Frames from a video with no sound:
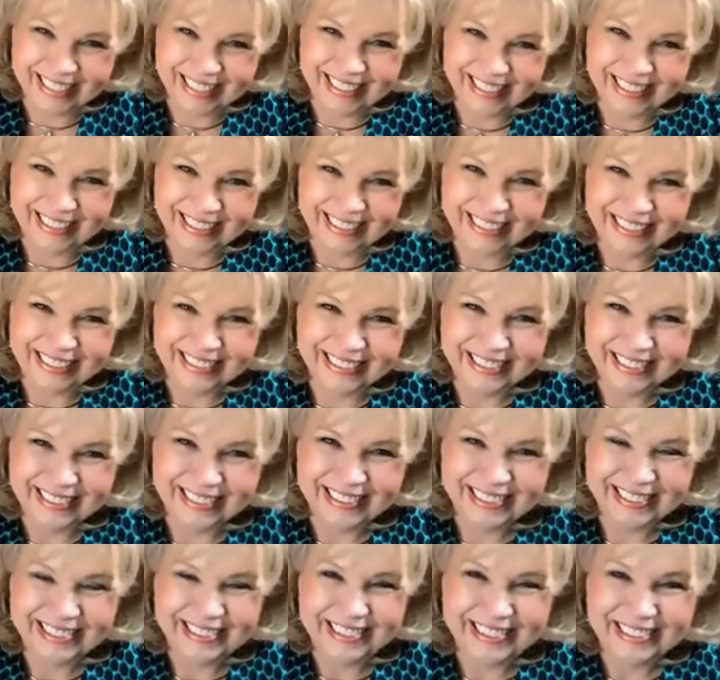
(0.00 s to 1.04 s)

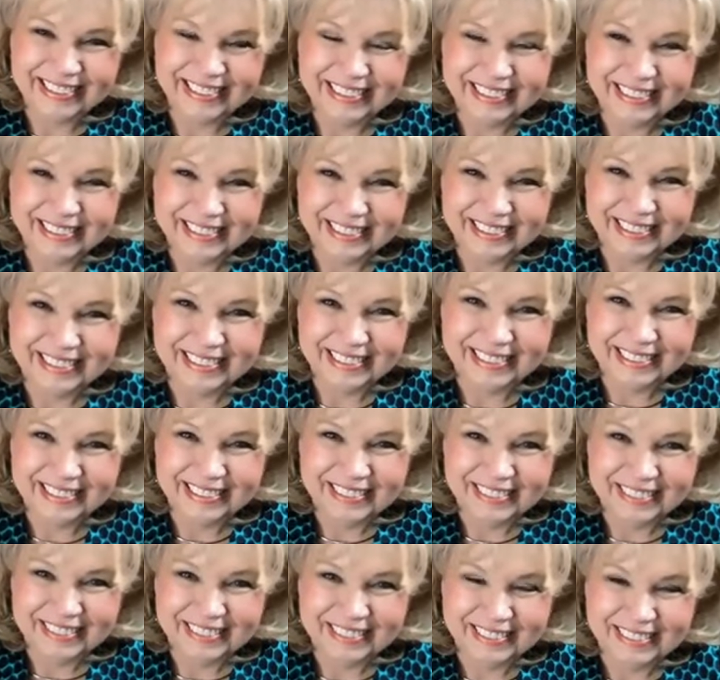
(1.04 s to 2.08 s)

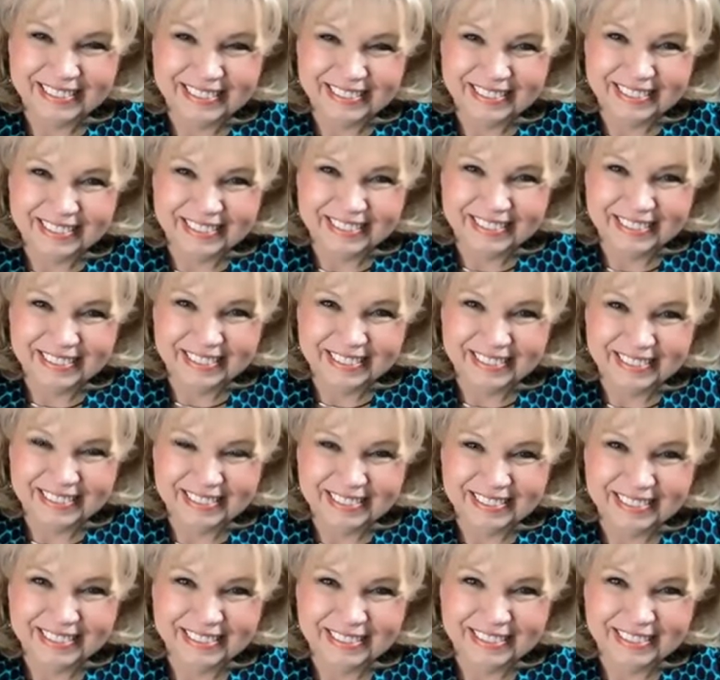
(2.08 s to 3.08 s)
This person isn't speaking.